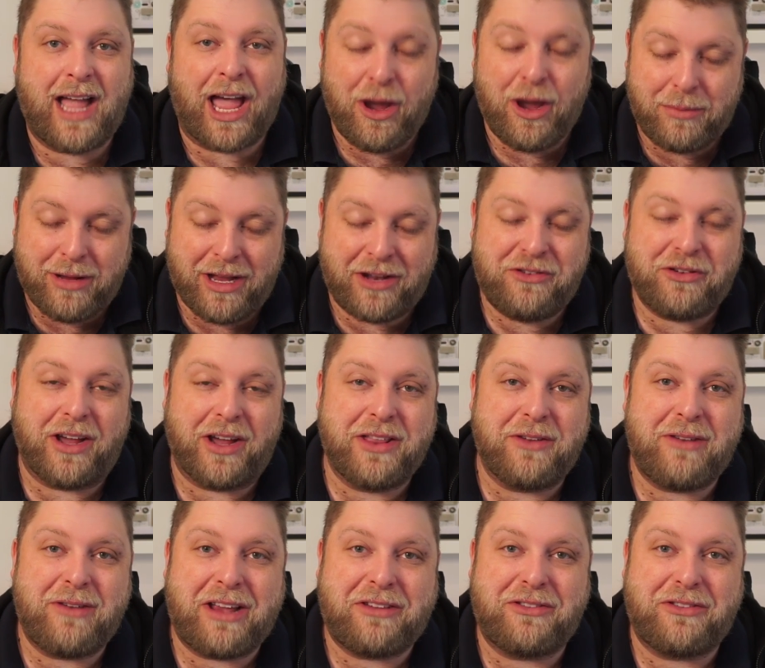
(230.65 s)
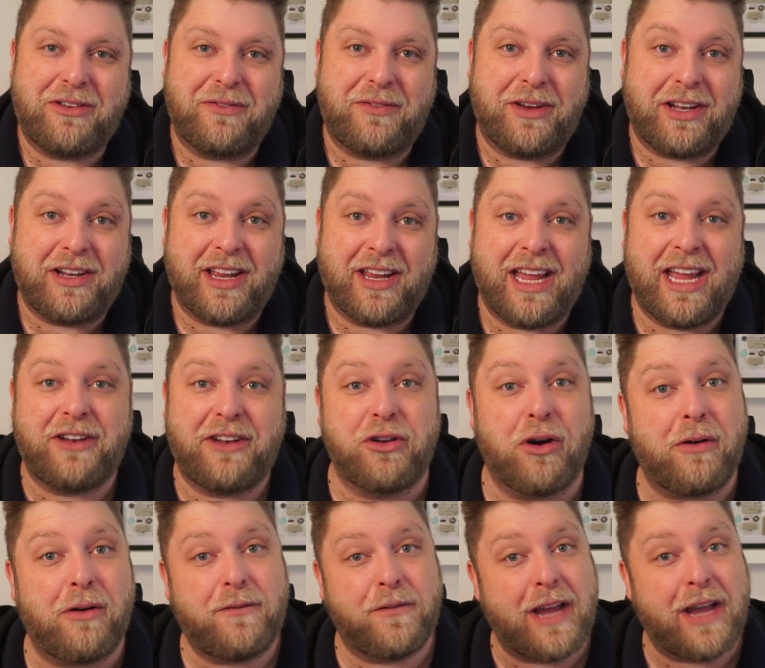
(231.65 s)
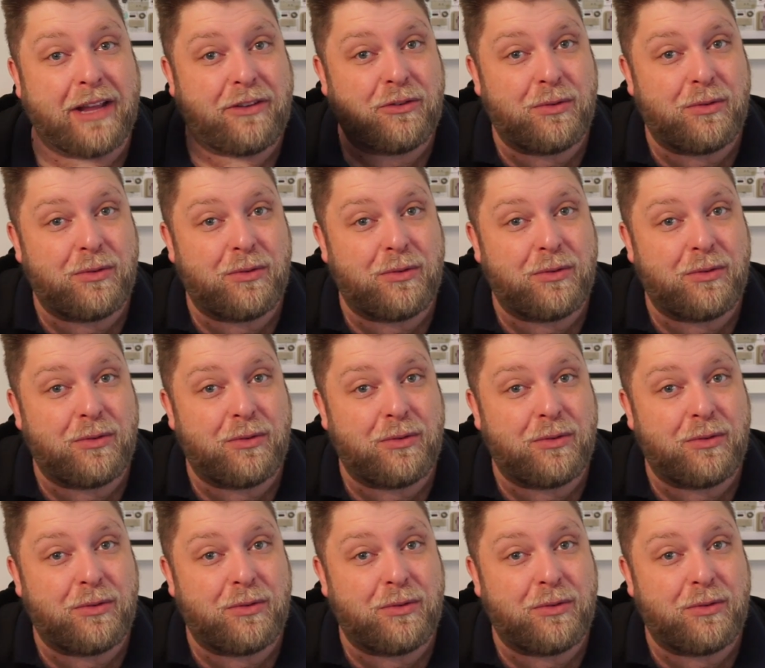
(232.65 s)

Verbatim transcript: I hope you enjoy the rest of your day. Don't forget